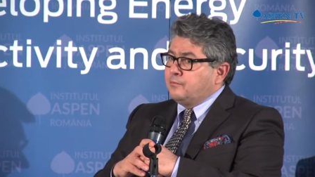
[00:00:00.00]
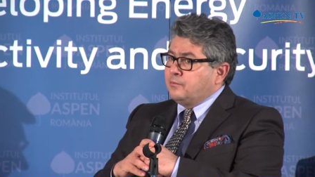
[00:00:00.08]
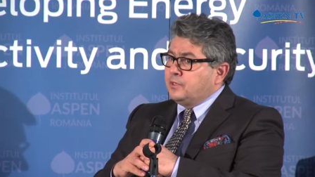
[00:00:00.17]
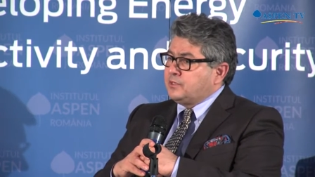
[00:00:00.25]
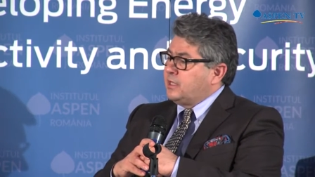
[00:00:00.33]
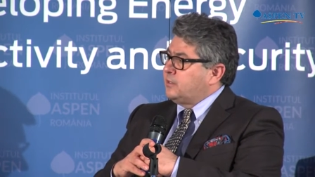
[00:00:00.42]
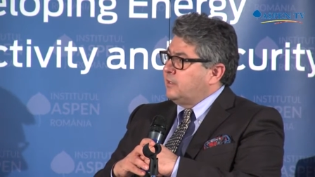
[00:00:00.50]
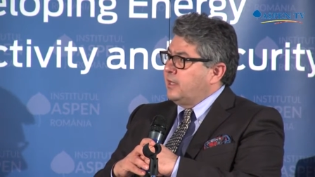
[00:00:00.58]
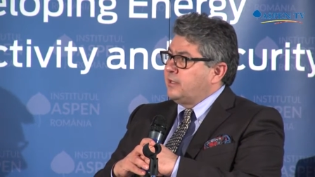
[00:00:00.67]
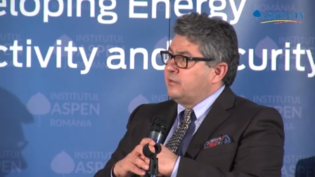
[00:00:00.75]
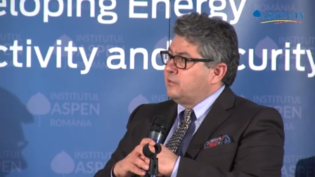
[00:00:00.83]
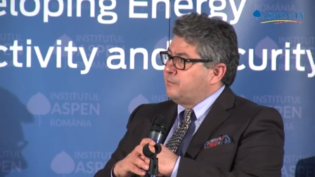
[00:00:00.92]
It's not
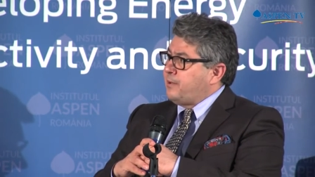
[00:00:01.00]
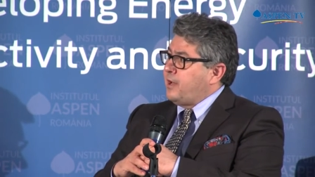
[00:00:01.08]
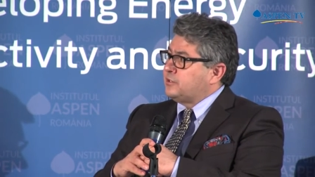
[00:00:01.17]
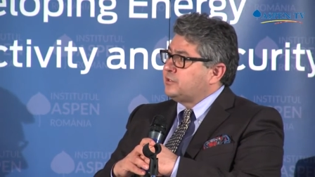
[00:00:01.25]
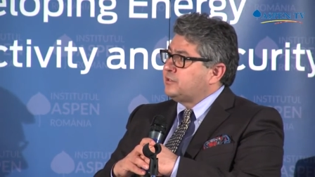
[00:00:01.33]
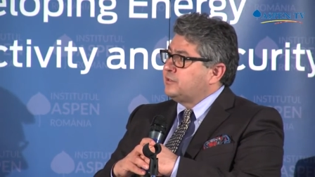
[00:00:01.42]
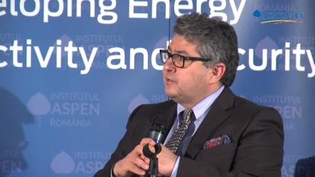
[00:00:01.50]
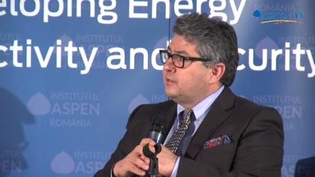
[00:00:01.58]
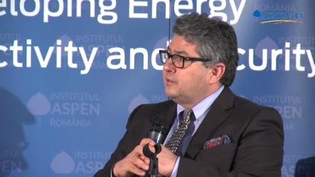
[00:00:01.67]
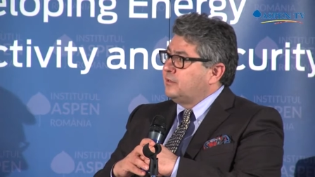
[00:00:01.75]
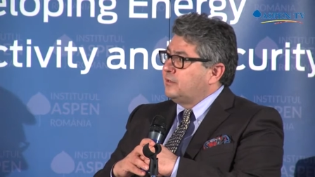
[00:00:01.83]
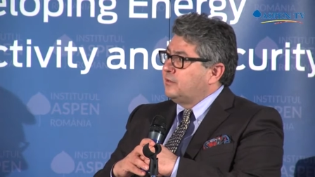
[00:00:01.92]
like in the past,
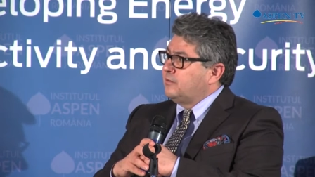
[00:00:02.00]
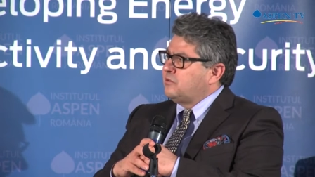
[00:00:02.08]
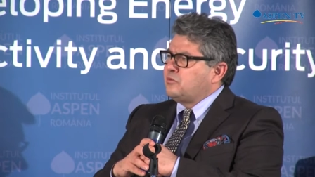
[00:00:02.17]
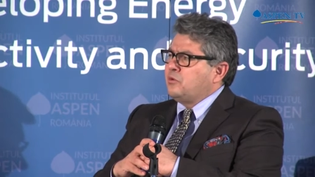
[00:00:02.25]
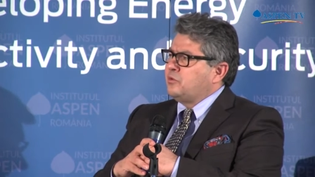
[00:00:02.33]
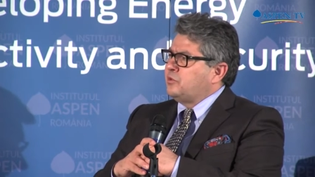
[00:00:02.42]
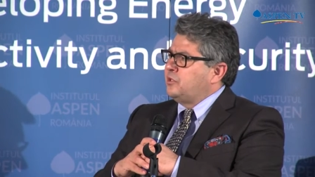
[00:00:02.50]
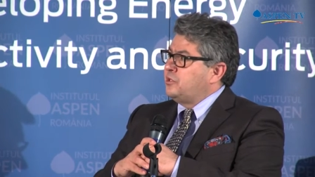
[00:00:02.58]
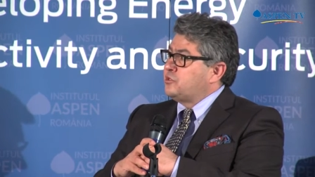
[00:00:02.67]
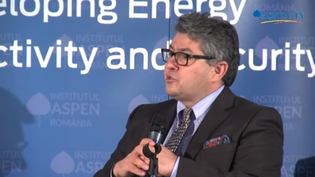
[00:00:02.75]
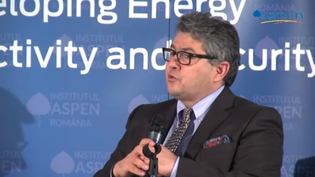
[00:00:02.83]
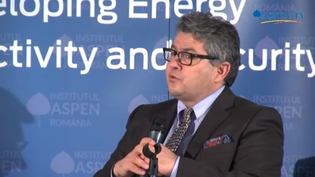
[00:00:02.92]
30
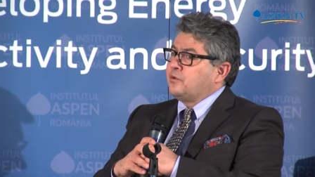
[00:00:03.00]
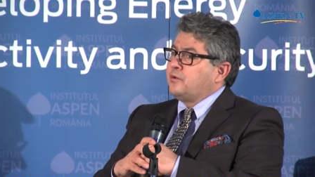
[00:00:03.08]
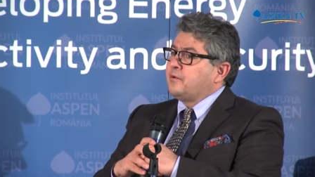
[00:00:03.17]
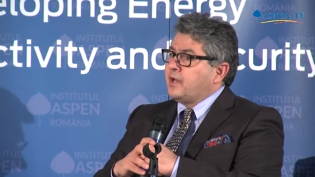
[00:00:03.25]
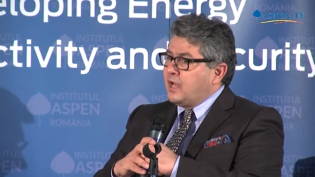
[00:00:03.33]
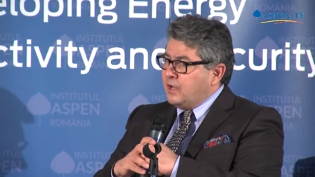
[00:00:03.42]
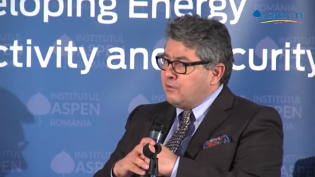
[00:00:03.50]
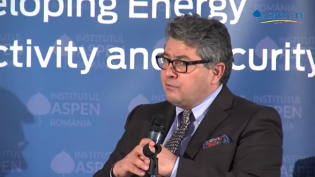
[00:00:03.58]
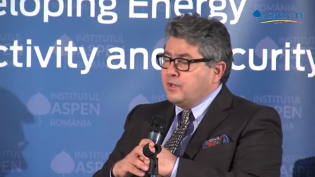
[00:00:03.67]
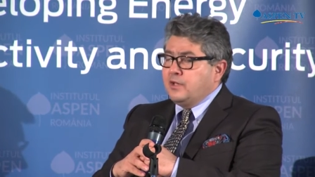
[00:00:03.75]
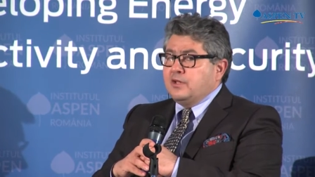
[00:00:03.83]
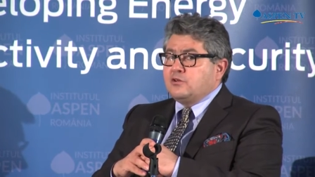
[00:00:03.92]
years ago. Now,
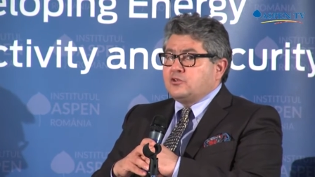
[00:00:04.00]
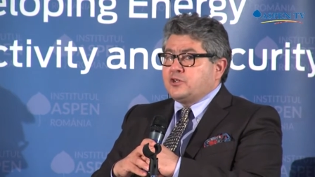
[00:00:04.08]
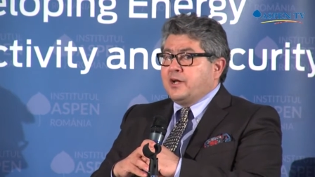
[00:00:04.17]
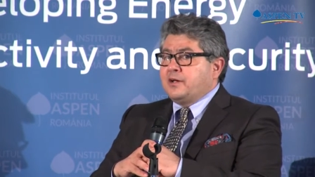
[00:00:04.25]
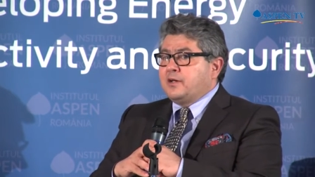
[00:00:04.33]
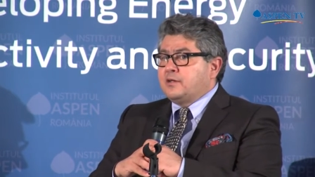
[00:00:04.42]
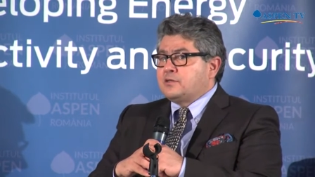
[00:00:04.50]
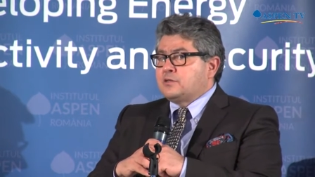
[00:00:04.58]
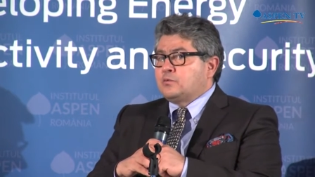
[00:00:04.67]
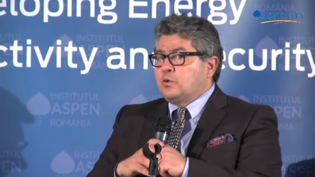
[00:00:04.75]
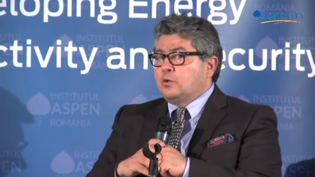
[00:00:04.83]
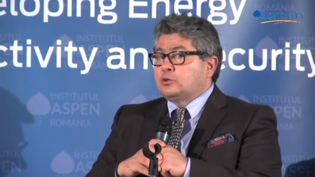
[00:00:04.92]
China is
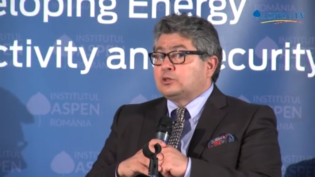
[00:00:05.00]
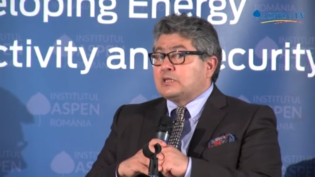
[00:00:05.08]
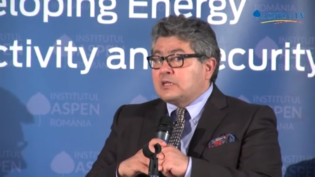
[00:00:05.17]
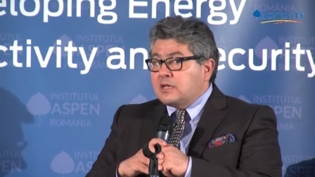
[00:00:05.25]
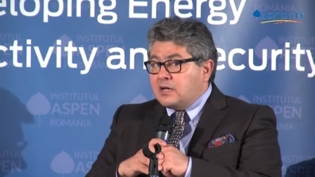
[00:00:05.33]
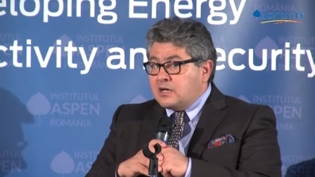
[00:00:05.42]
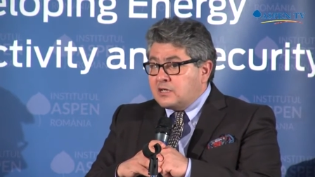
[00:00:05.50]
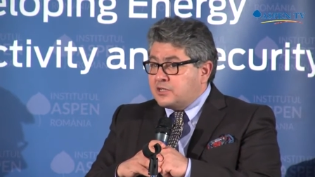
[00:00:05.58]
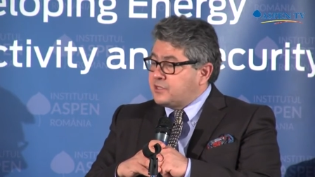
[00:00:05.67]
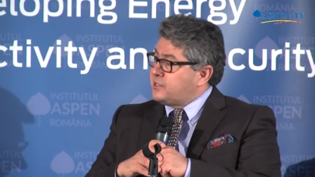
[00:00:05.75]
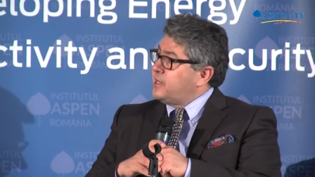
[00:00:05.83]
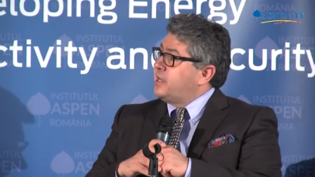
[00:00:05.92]
the world's
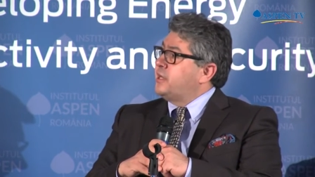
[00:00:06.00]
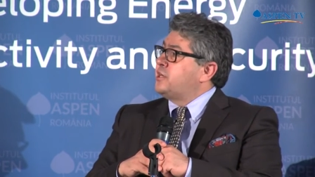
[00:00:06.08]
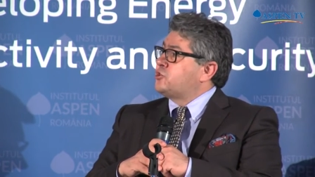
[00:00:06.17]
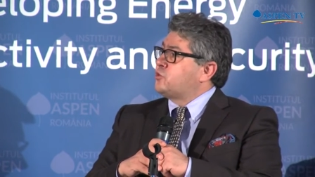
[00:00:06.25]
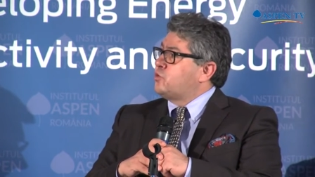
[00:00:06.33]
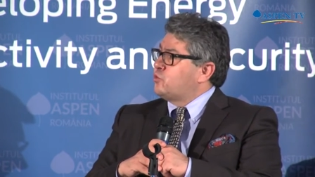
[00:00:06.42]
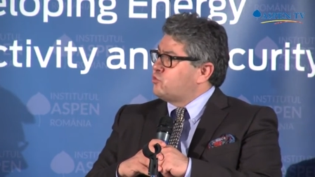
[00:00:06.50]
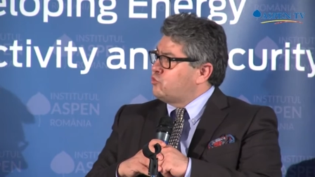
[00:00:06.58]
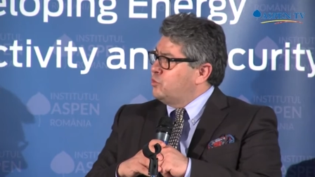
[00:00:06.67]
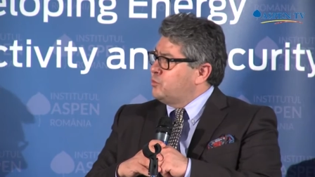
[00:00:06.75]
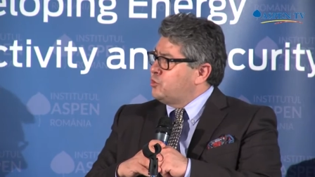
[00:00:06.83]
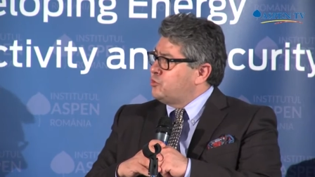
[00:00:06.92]
largest energy
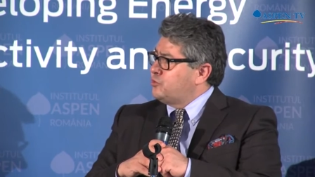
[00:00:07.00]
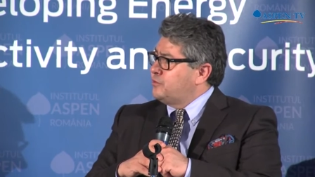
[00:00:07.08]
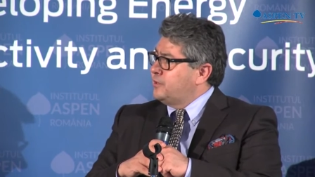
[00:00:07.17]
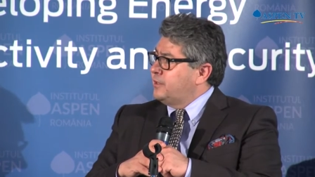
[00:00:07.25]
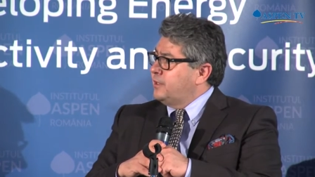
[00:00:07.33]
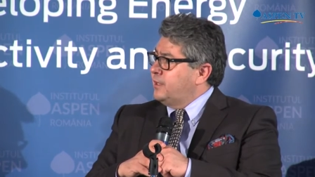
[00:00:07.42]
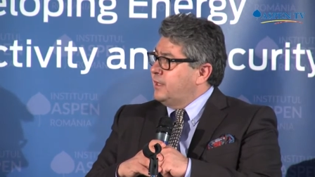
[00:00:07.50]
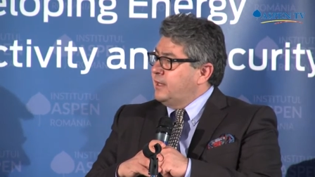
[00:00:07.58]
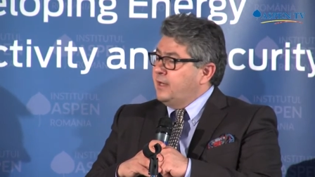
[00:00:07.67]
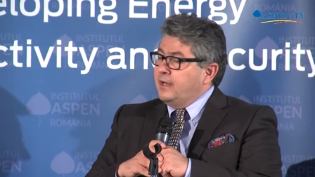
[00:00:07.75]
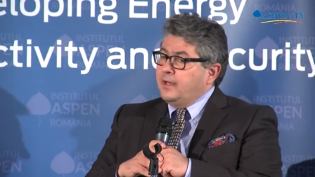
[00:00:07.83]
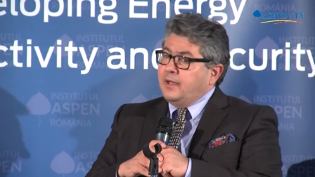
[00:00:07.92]
consumer
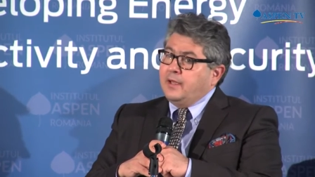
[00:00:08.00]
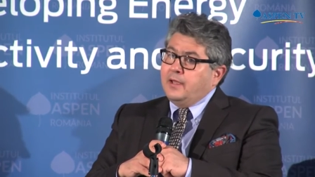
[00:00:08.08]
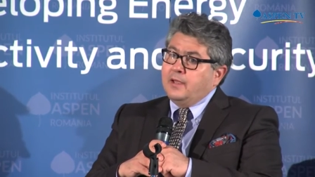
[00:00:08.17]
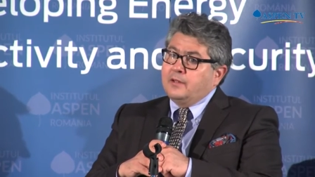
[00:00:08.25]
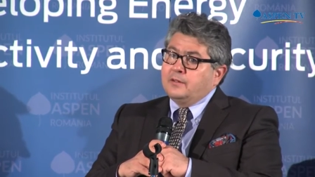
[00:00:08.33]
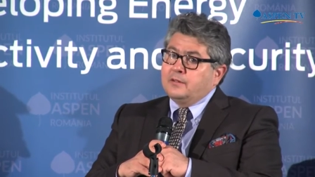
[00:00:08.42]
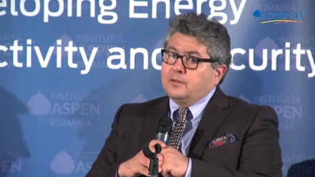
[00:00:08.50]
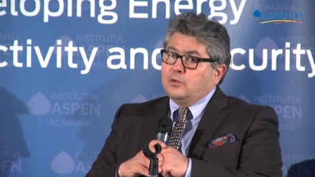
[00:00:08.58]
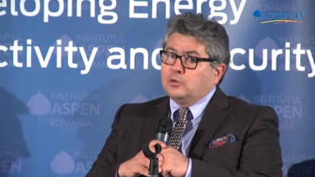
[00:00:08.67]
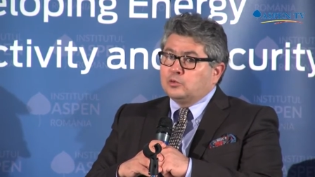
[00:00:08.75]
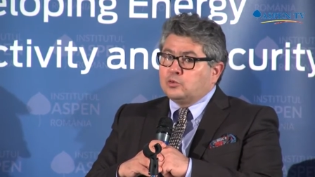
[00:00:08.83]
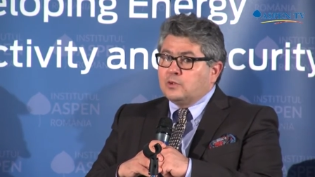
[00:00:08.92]
and
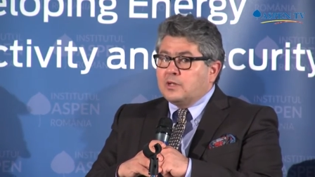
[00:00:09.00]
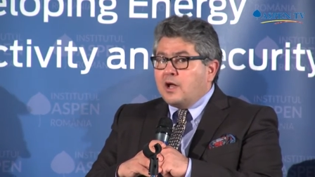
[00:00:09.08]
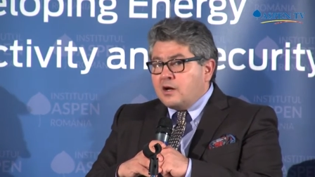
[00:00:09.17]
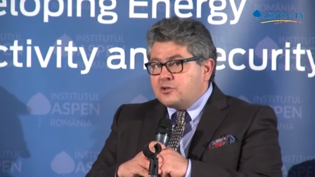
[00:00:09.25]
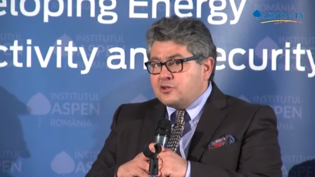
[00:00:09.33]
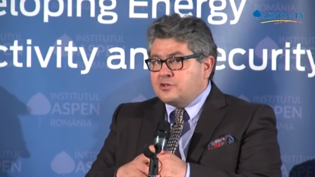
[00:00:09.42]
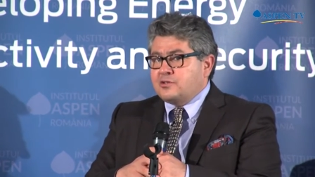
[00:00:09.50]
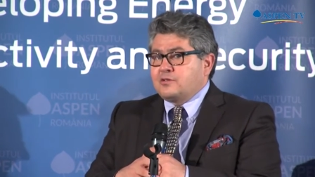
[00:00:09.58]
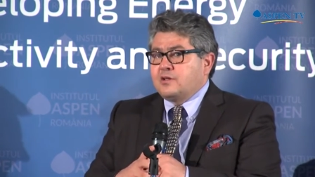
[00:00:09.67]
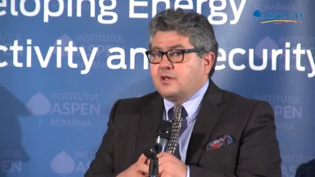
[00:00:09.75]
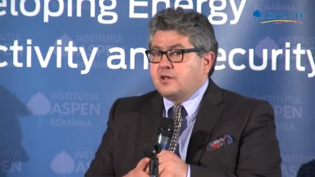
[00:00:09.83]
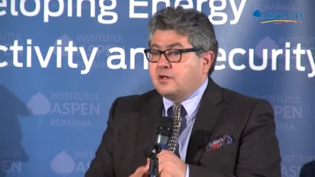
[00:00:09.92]
also
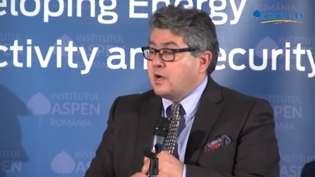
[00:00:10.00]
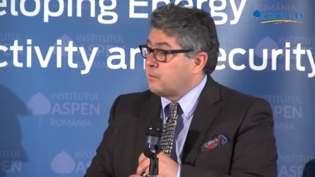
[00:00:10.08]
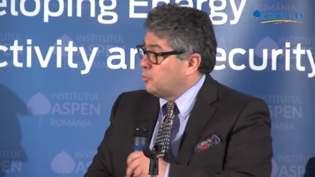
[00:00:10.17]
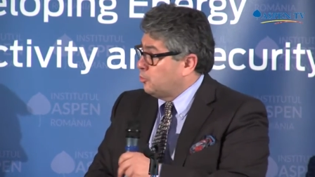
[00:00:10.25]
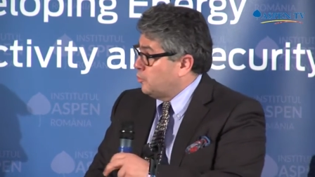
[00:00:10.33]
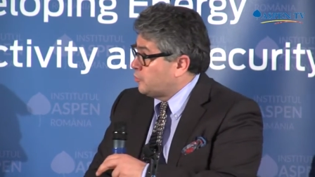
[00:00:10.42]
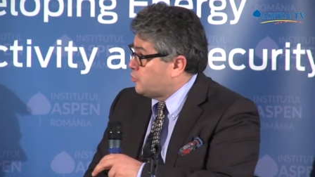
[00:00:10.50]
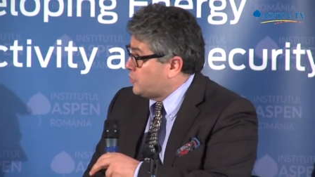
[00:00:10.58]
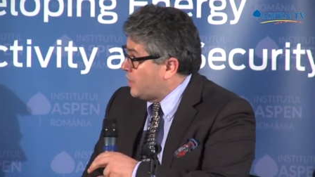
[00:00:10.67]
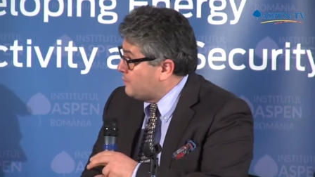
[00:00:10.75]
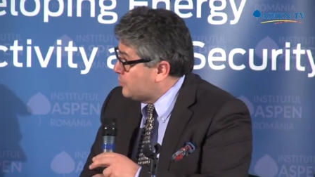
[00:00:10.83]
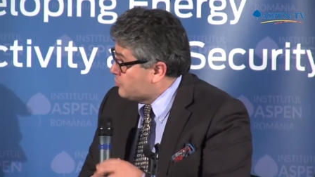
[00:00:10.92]
largest carbon dioxide
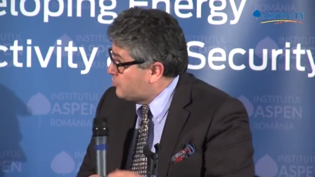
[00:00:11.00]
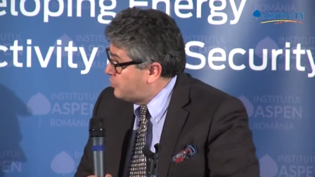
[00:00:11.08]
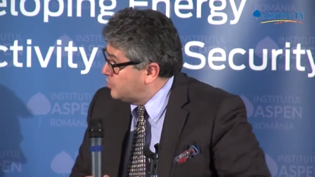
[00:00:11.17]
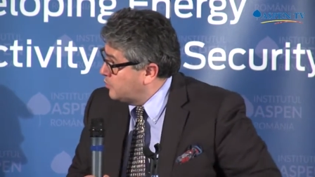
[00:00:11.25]
emitter in the